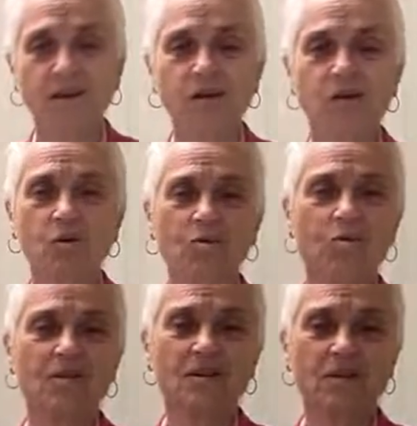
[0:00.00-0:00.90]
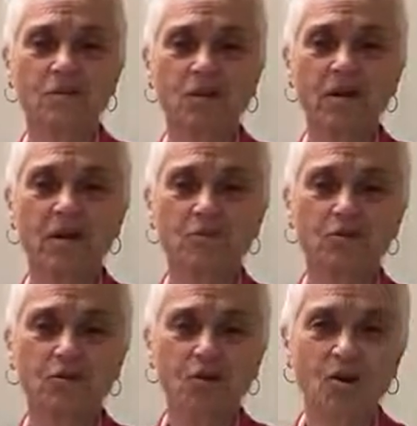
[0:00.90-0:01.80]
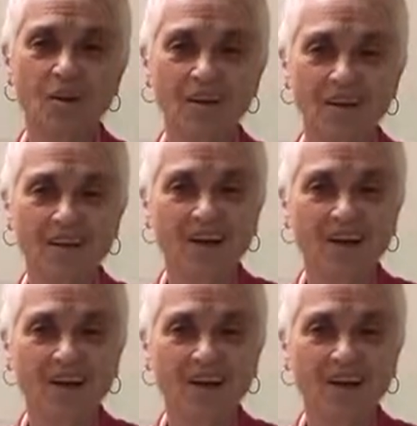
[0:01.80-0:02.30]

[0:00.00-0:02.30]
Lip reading: You know, we think we have a journey.